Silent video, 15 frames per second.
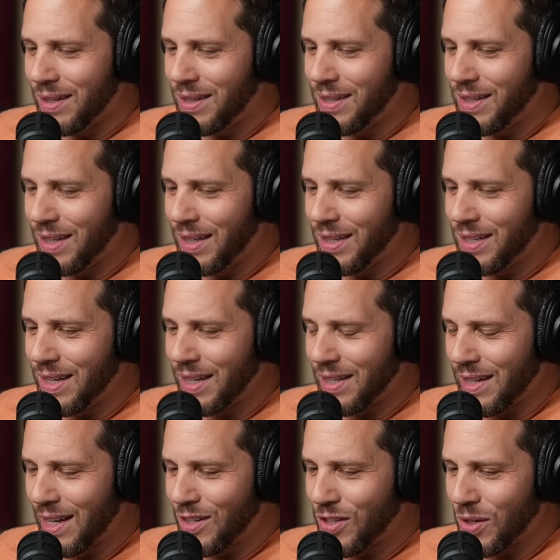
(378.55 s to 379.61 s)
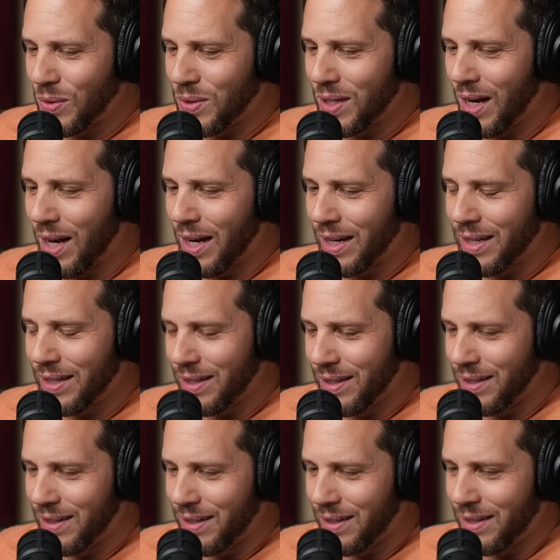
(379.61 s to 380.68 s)
And Cena says, let's go talk.
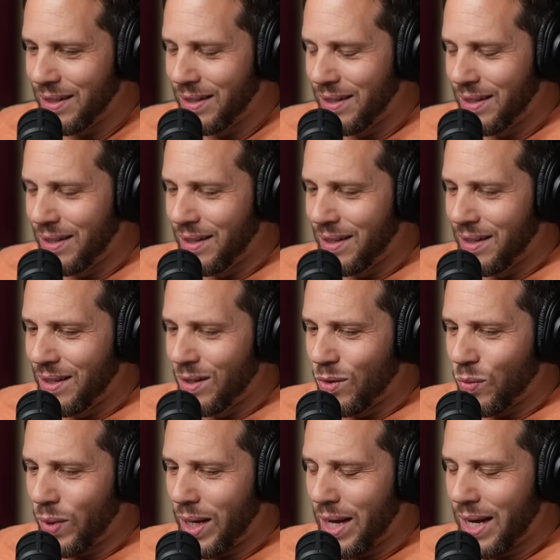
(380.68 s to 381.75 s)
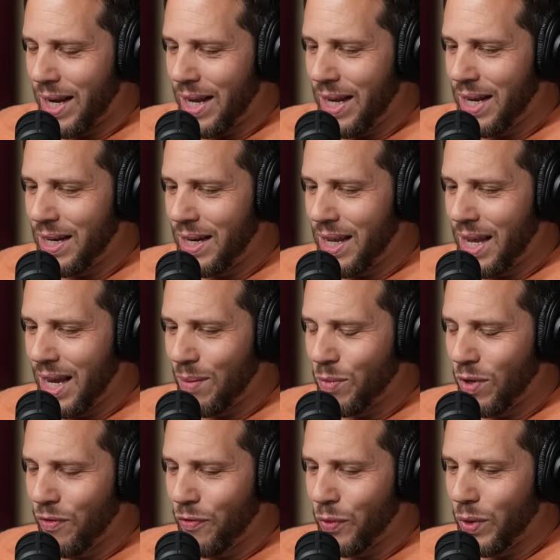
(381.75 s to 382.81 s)
We had a hidden
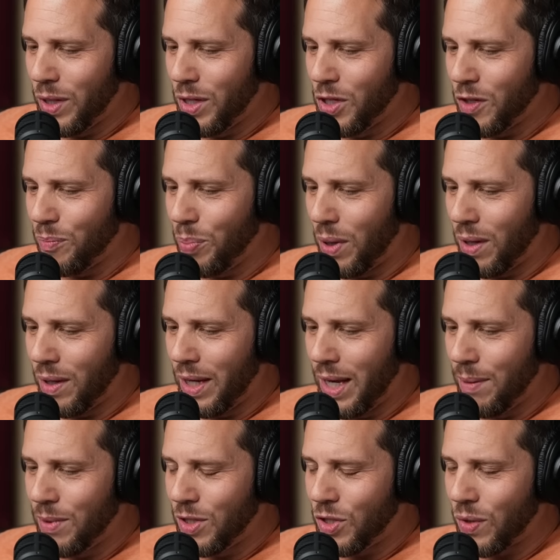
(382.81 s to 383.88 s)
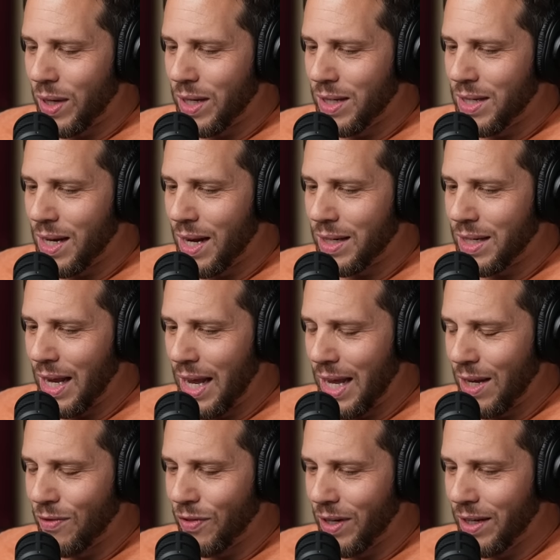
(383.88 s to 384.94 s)
camera footage of Paul Heyman trying to talk to
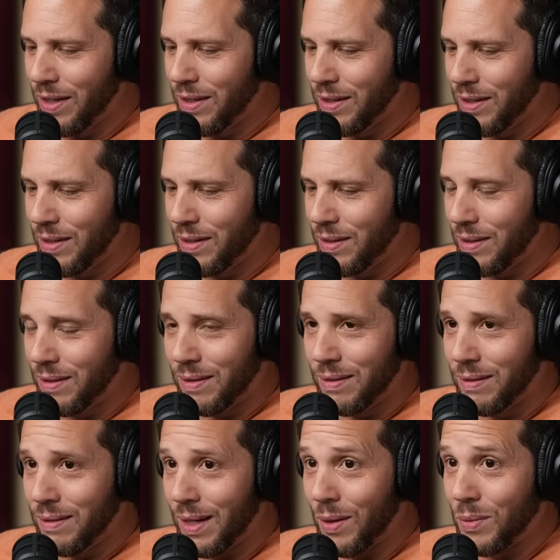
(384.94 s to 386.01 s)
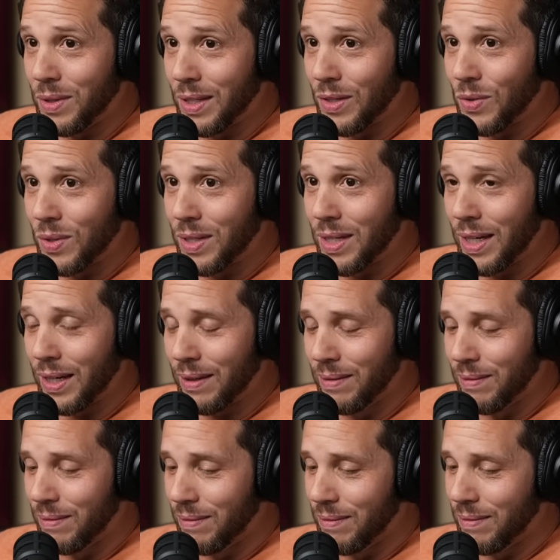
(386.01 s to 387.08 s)
Ava. That was interesting.
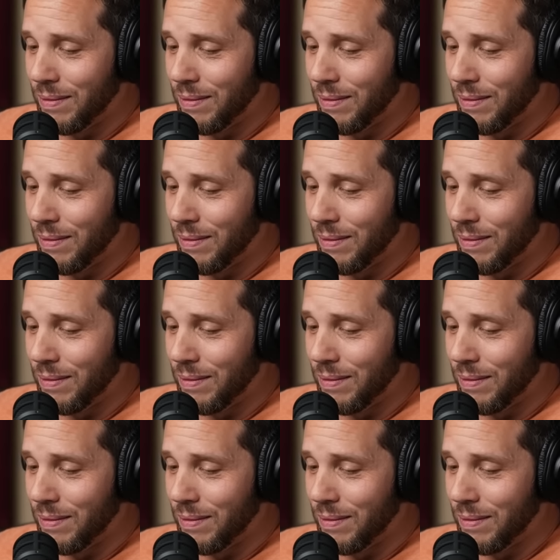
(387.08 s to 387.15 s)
